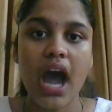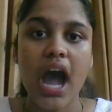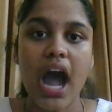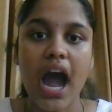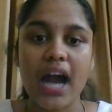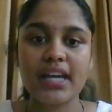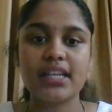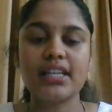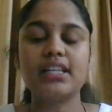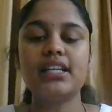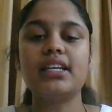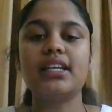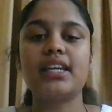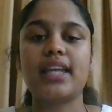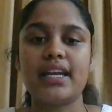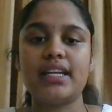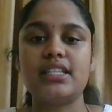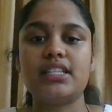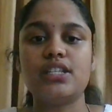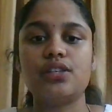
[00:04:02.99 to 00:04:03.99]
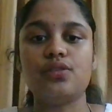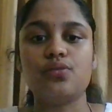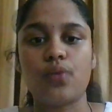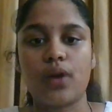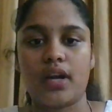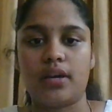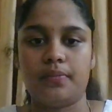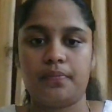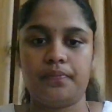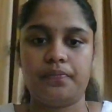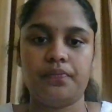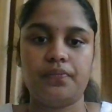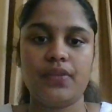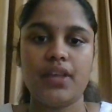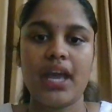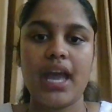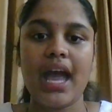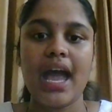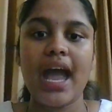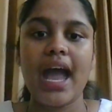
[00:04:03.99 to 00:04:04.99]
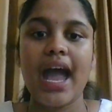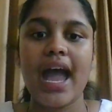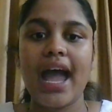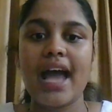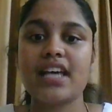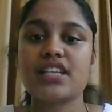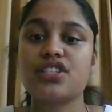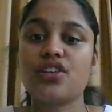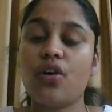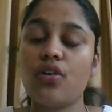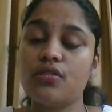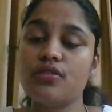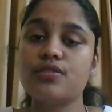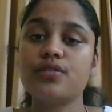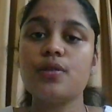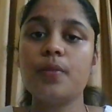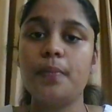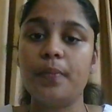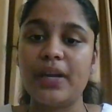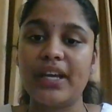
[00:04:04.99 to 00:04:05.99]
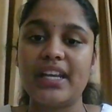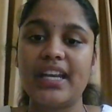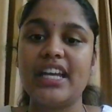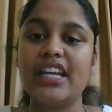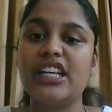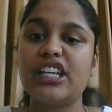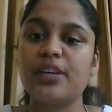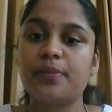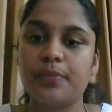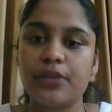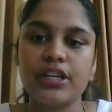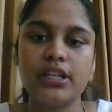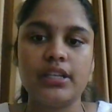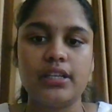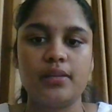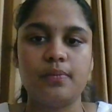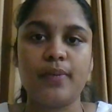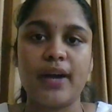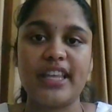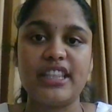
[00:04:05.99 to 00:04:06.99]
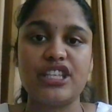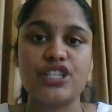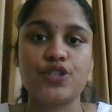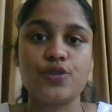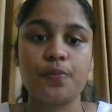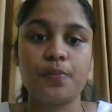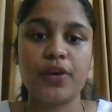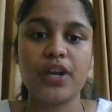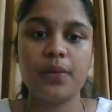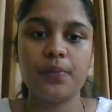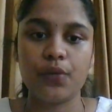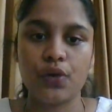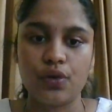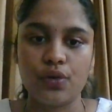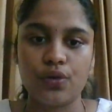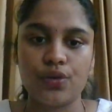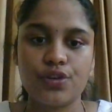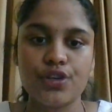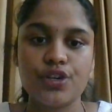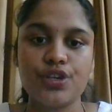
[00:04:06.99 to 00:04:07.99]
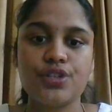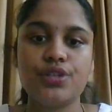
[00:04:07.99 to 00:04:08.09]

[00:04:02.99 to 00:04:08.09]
Article 19.1 has also been interpreted by the Supreme Court